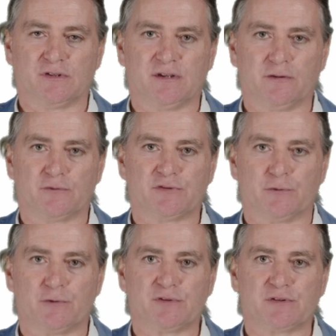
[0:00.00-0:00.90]
single
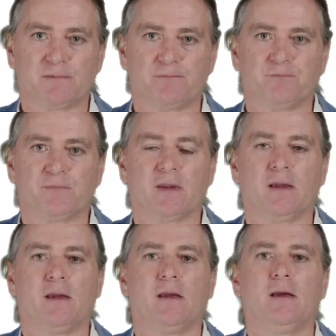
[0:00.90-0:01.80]
source,
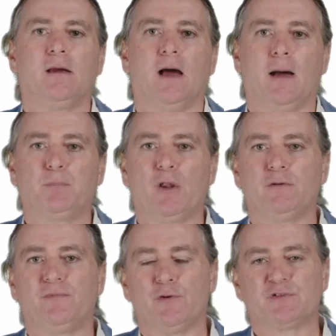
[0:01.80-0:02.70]

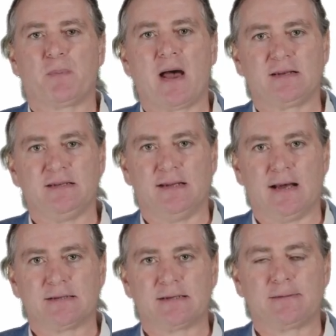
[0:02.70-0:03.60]
upload first-party
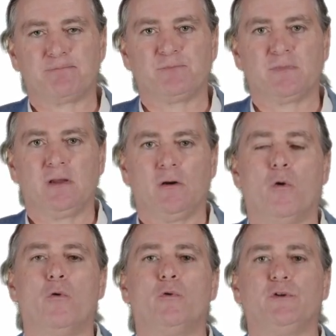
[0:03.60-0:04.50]
data,
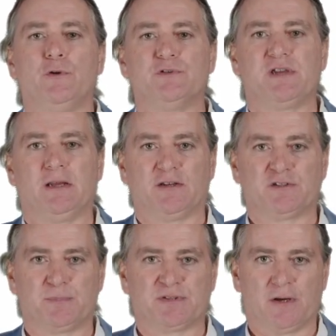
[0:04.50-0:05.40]
or use Helix
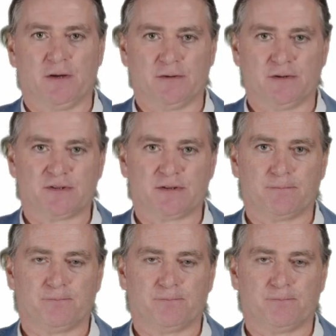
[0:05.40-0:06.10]
personas.